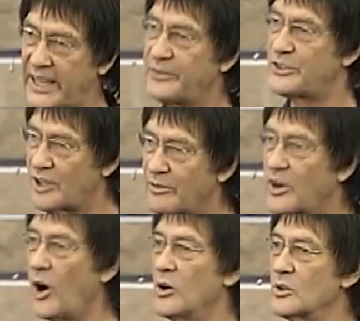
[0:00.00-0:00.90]
gifts of
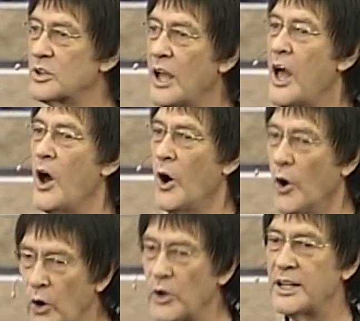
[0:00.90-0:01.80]
gold.
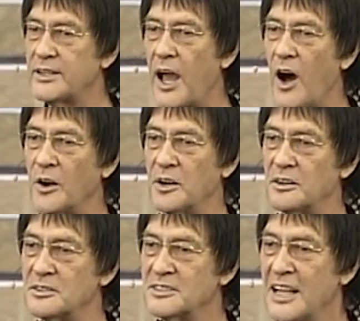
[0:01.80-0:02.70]
Who did they
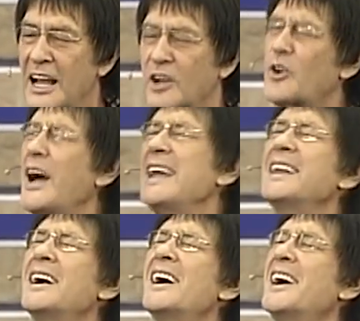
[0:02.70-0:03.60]
honor?
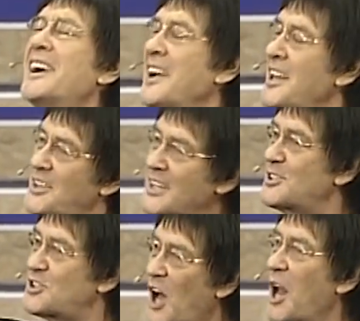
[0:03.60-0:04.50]
Greater than
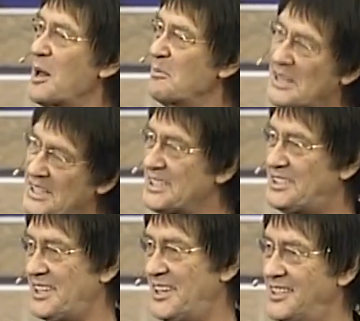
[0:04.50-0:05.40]
Solomon
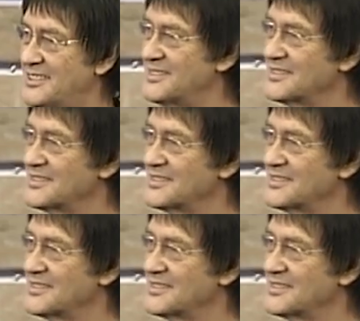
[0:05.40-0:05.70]
is here.